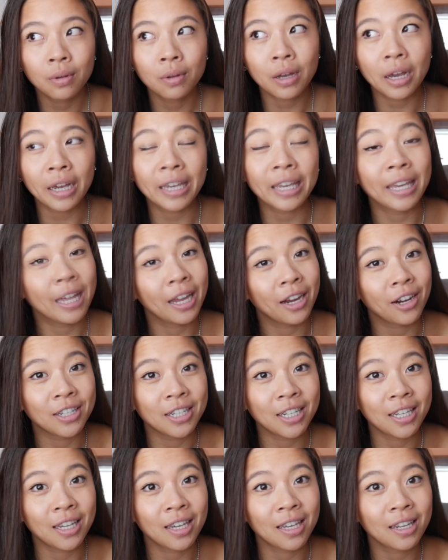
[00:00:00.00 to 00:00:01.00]
I can
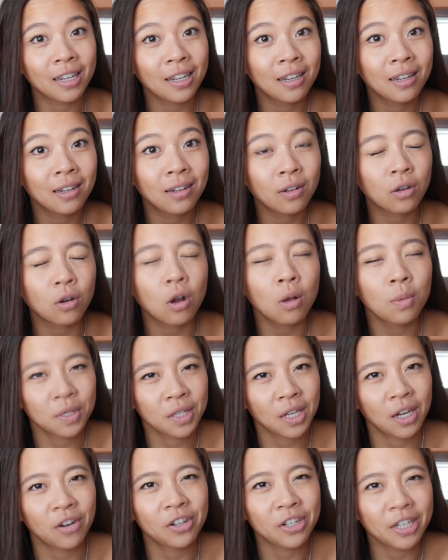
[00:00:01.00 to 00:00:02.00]
guarantee it, or
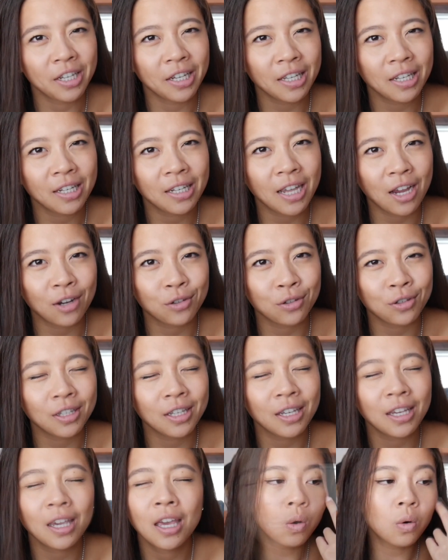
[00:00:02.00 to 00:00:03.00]
almost guarantee it,
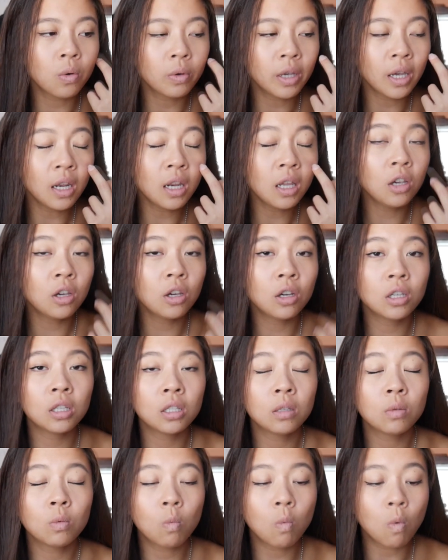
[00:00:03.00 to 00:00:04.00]
actually. So getting
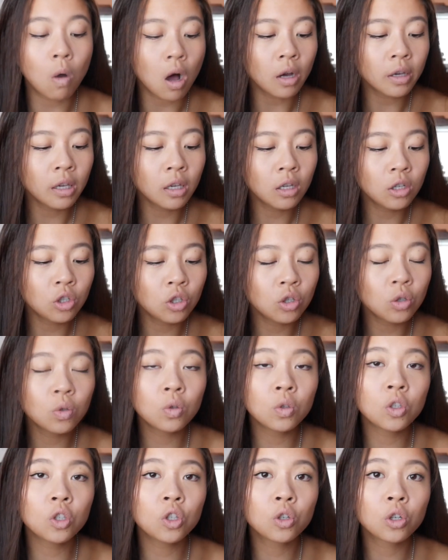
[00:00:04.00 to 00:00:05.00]
good walking
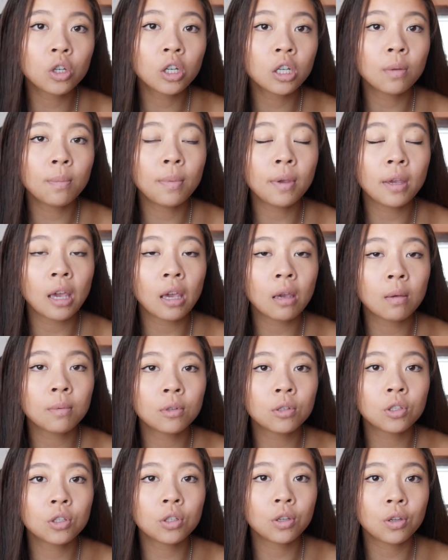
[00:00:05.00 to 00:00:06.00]
shoes, you're gonna be
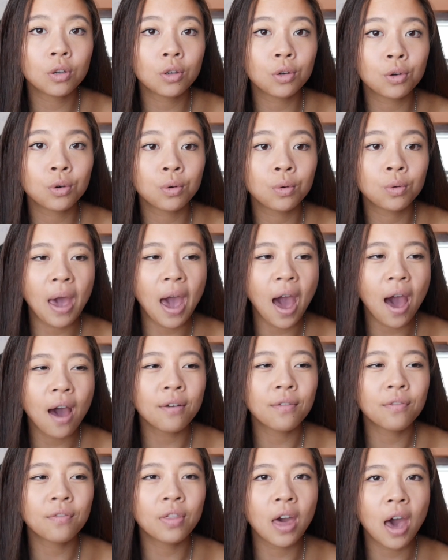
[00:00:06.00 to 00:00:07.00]
able to
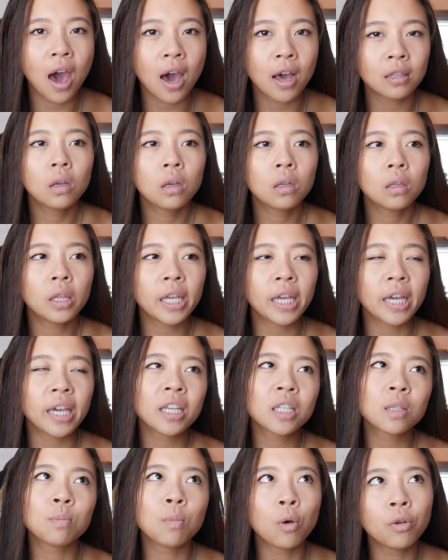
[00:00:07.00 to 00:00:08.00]
have that, like, I
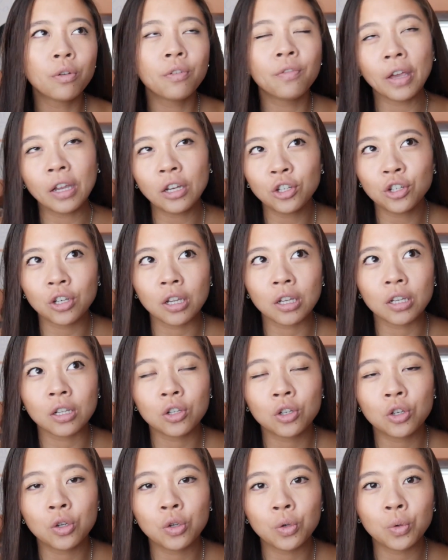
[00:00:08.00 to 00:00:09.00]
guess,
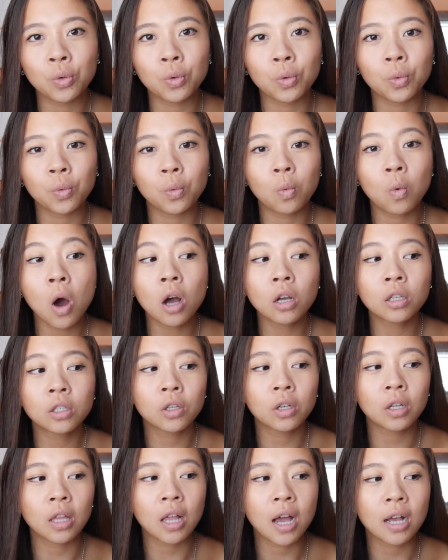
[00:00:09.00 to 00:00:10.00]
motivation to walk
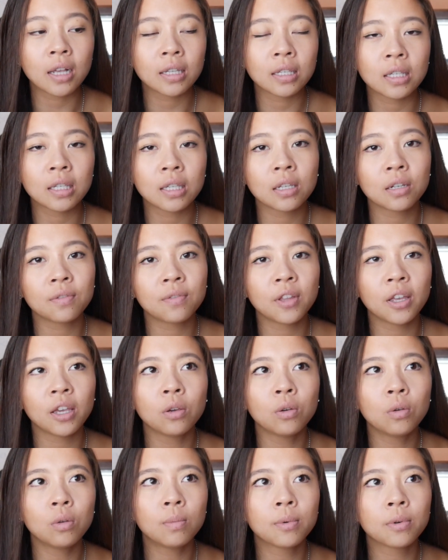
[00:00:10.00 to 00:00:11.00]
to class instead of
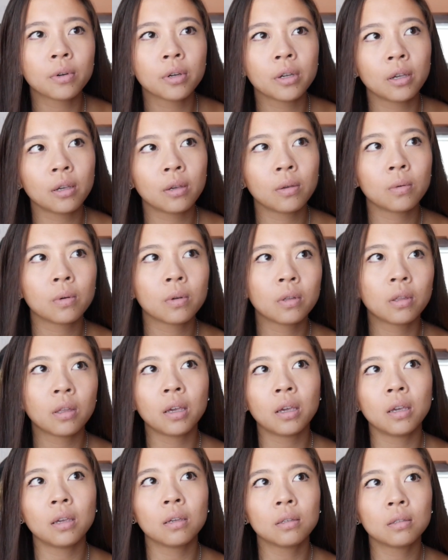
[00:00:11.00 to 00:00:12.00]
like Ubering or
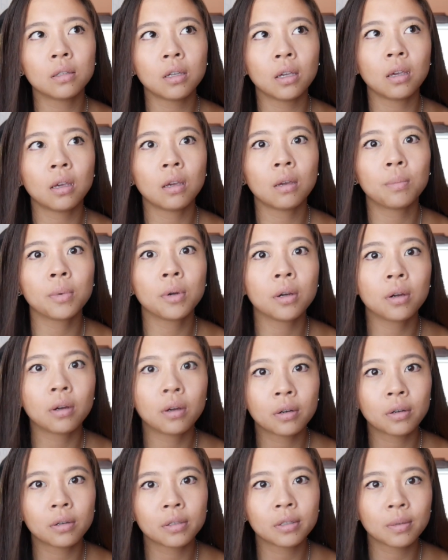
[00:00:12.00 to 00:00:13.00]
like taking a
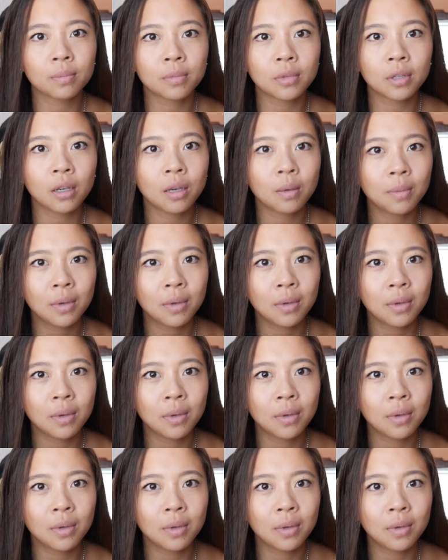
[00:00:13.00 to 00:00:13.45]
bird or something.